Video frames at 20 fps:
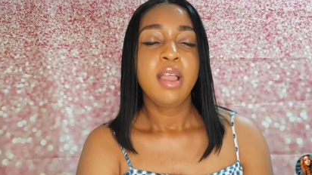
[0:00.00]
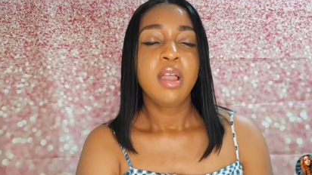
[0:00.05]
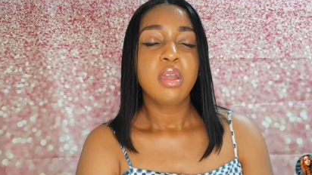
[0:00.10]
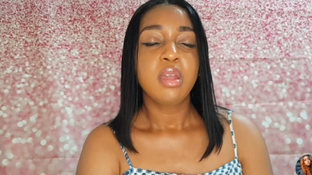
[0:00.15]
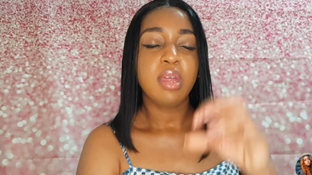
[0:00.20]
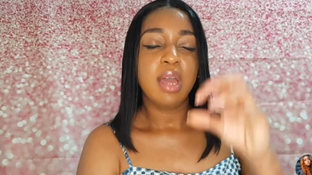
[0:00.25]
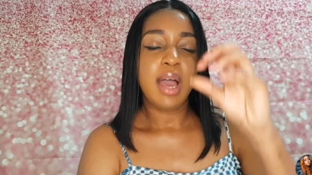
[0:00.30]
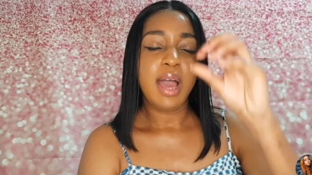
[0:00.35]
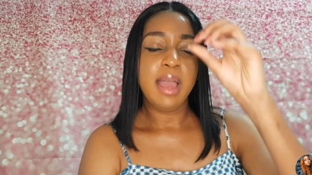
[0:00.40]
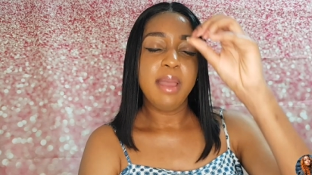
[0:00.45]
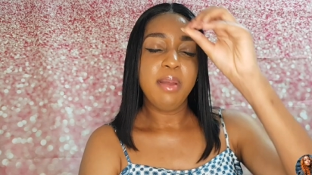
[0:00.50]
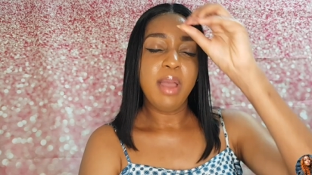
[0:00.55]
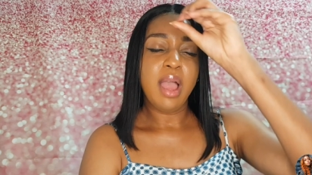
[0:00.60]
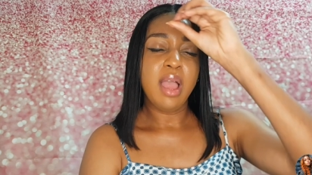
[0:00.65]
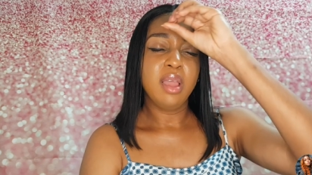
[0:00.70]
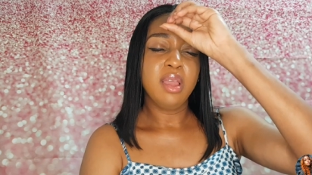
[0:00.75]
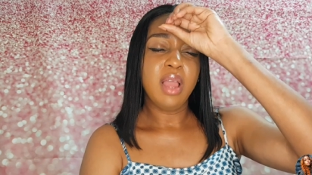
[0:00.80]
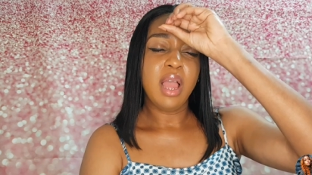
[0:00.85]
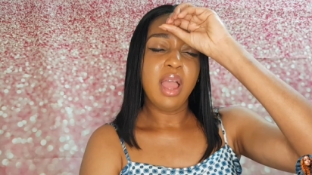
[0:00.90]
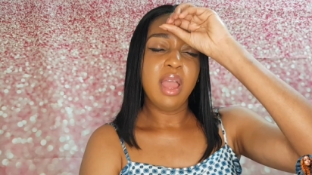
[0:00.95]
so i
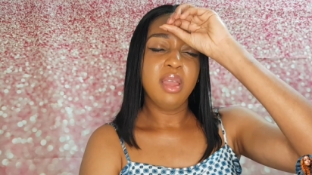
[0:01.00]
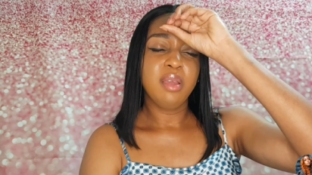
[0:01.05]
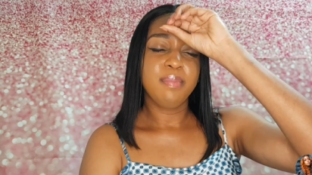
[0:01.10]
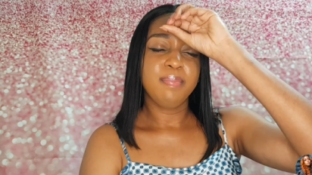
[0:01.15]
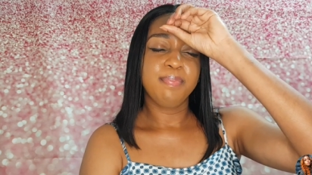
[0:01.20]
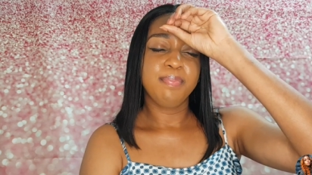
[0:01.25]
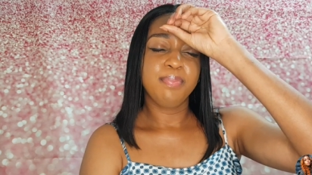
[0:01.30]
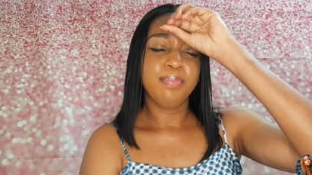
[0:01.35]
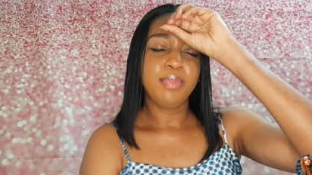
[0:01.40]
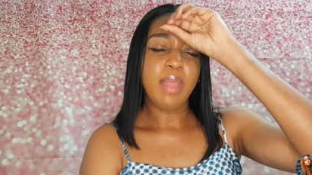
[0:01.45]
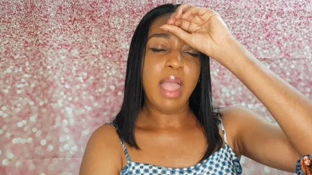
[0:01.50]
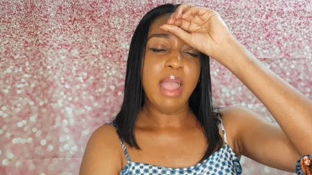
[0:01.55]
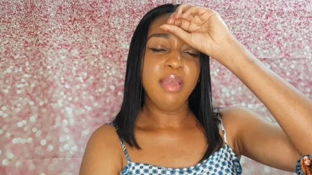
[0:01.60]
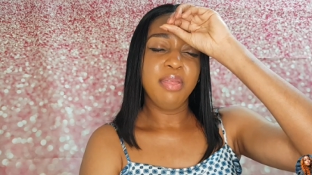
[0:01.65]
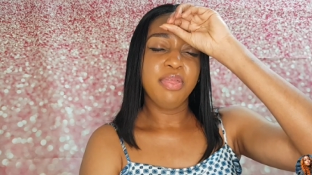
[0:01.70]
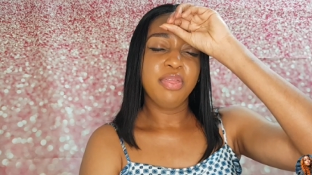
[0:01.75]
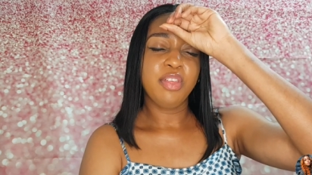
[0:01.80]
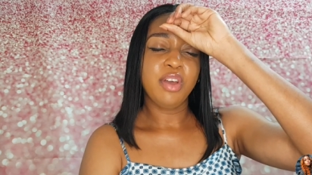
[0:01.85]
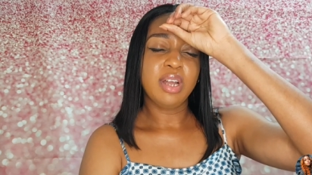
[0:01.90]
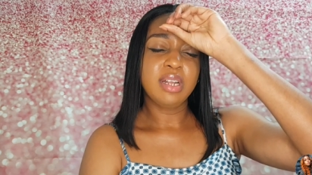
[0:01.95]
i i, I
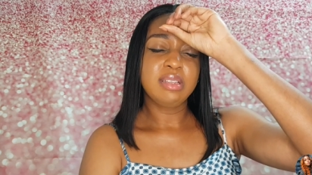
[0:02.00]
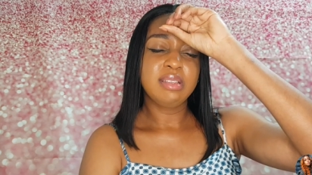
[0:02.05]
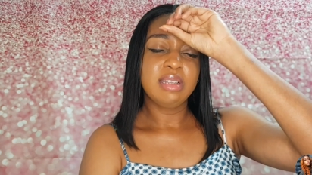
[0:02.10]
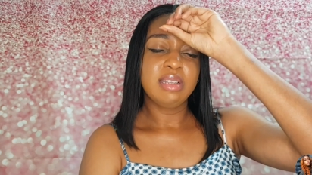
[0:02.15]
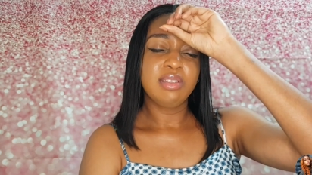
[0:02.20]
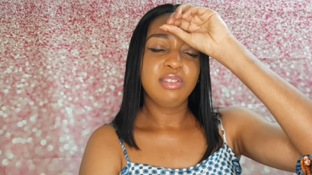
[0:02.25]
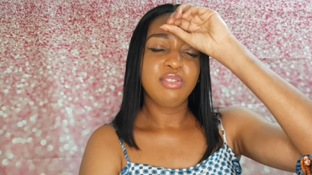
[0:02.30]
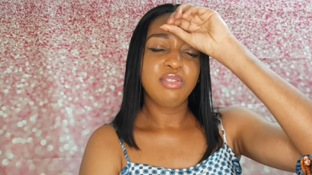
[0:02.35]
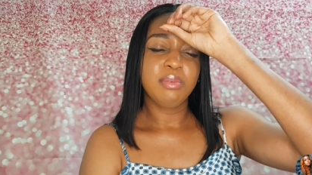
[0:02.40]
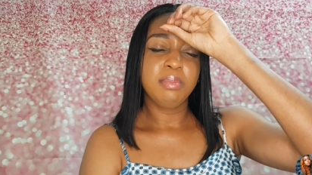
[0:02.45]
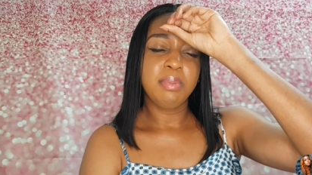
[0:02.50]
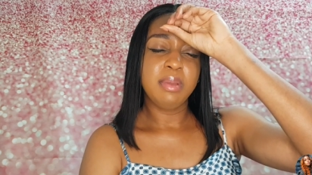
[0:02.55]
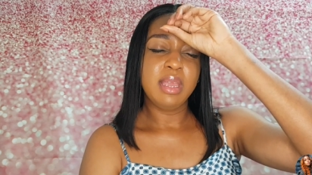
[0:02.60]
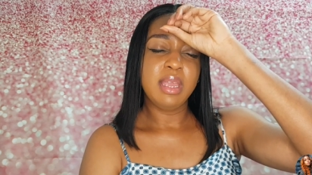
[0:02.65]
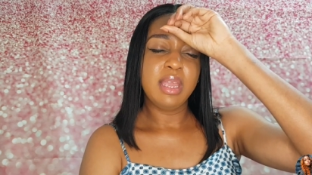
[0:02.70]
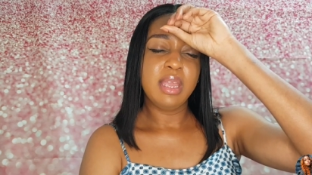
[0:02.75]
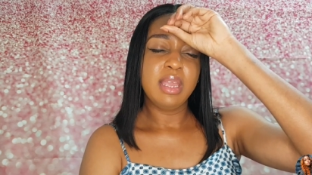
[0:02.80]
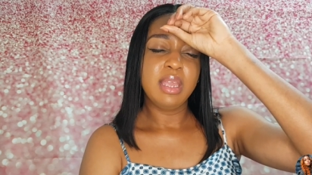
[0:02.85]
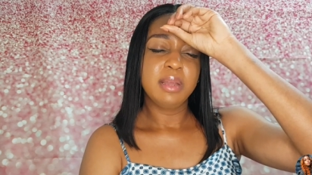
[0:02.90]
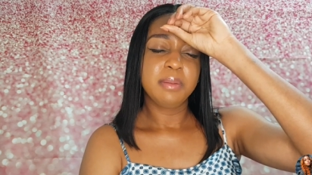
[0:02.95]
thought it to
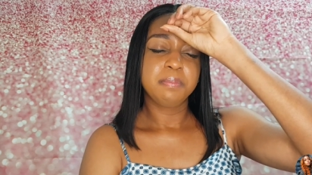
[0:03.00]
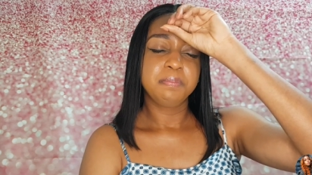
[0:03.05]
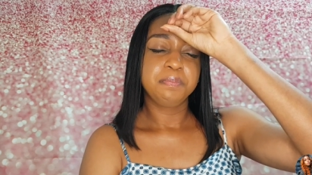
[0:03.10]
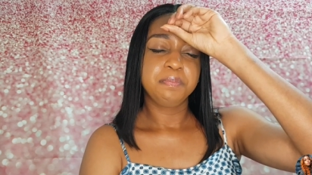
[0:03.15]
be